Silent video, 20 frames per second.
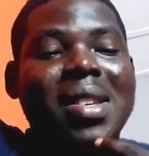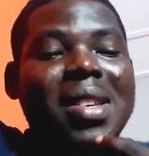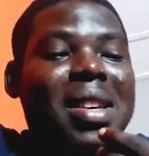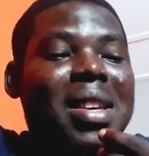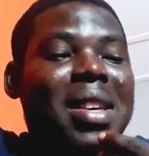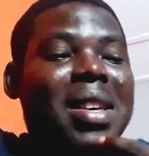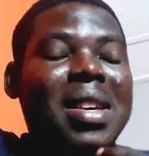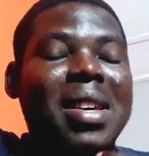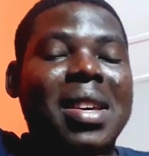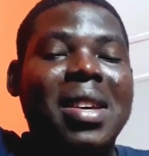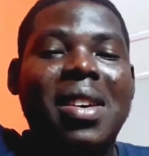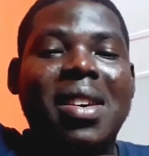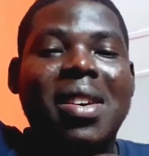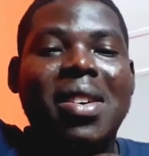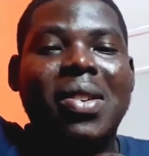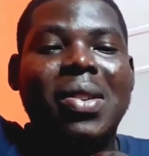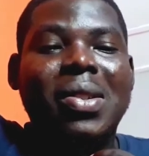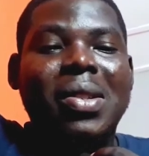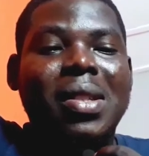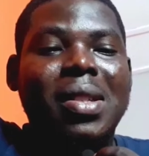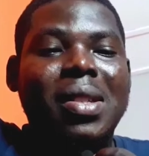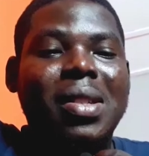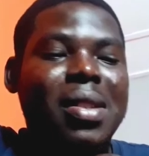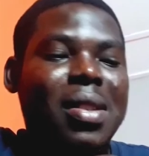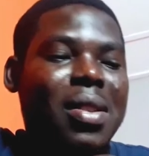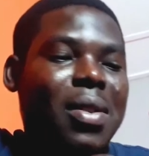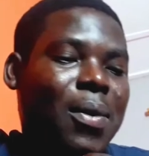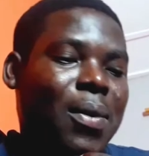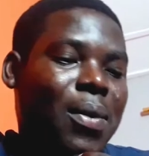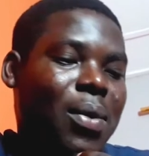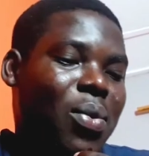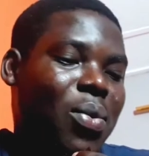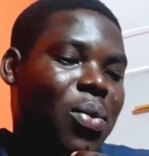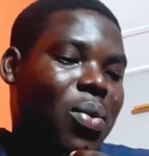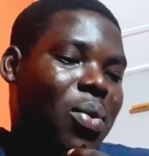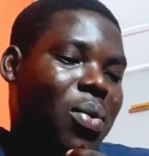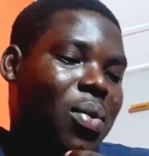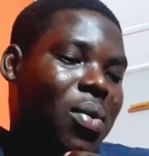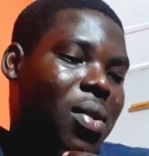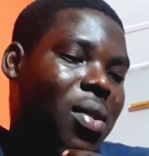and girls, you know,
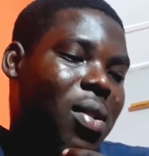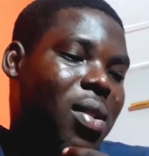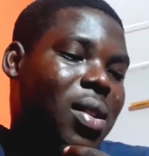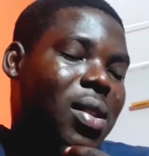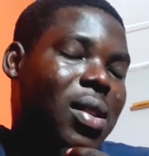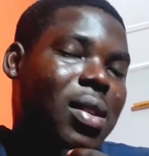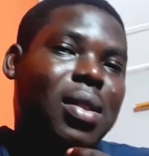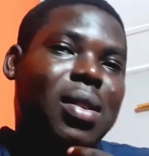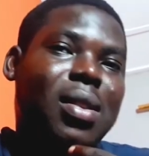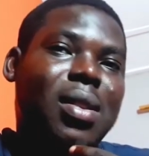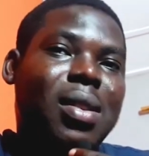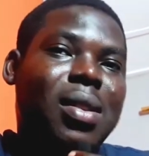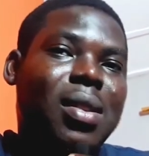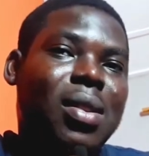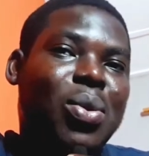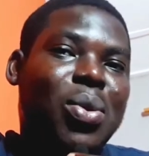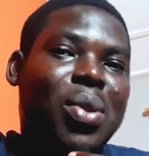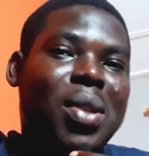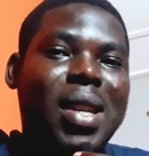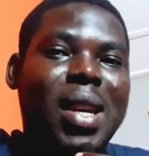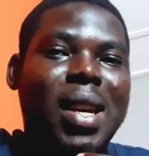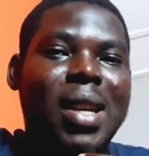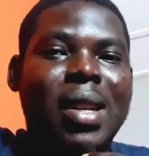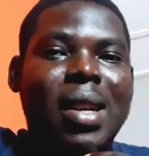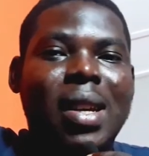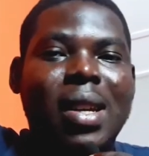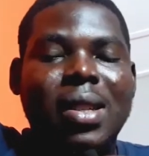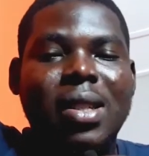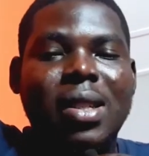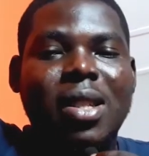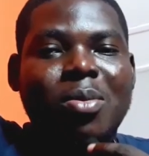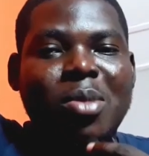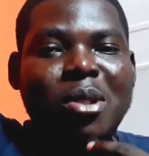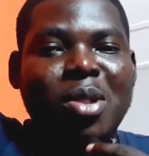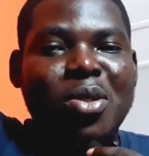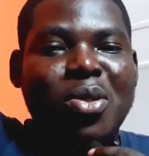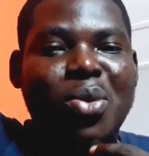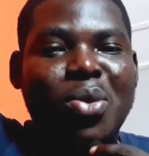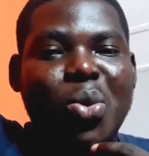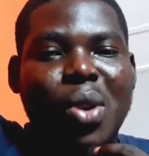you see Susanna, Jimmy, and
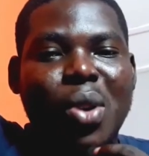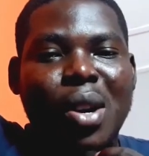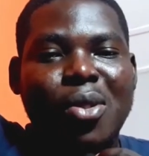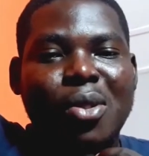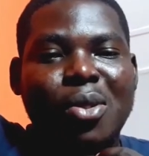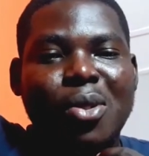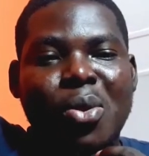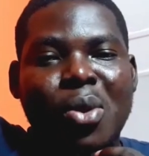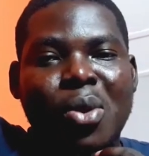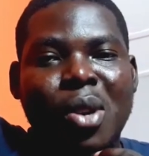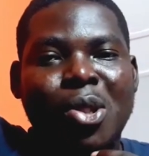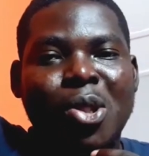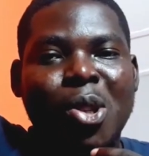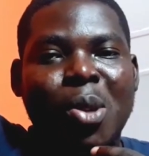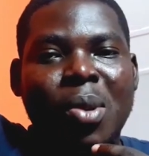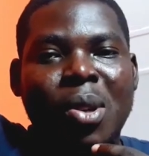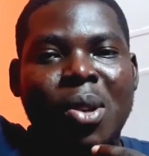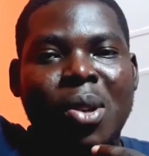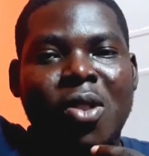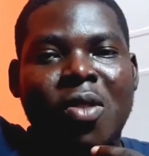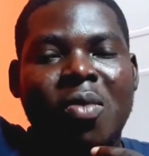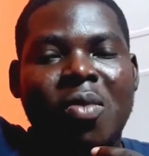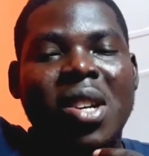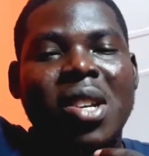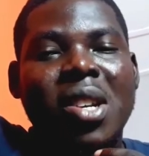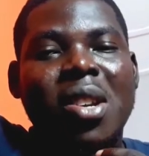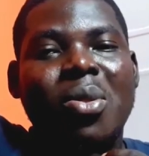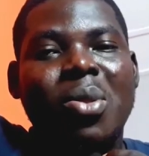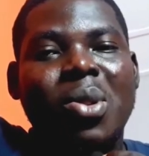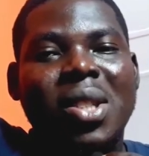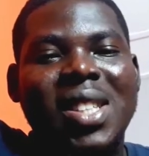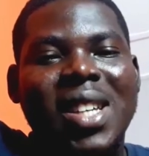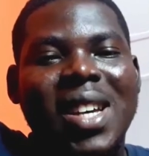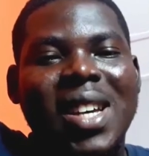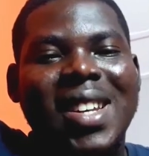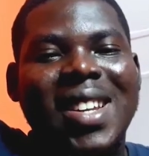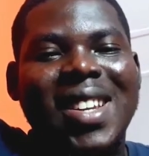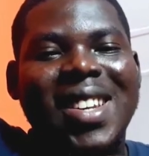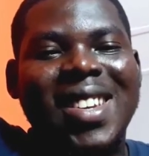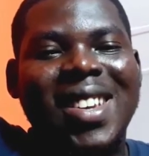Kwan. So we're chopping love by the roadside, and
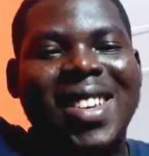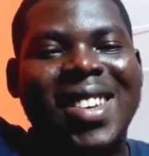then